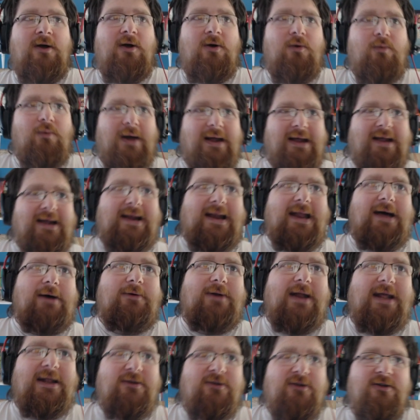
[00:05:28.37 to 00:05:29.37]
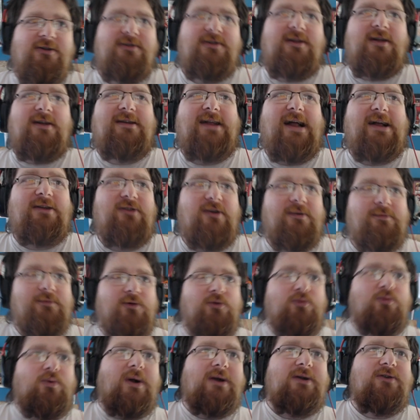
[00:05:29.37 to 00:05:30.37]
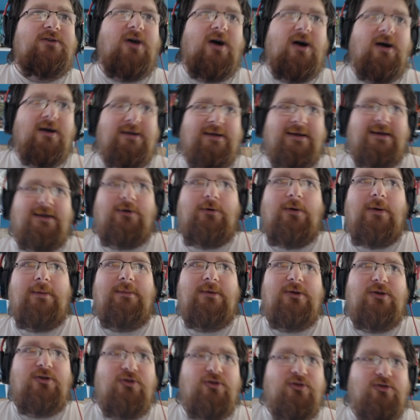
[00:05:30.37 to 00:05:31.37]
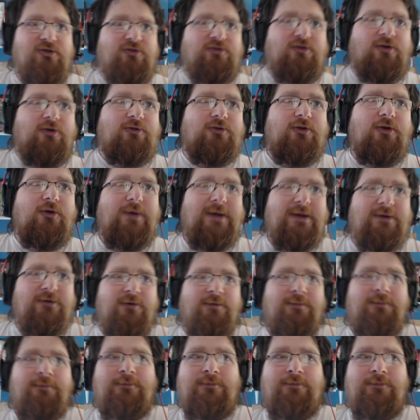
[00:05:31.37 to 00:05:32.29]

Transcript: When Cloud enters, attach up to 1 target equipment you control to it.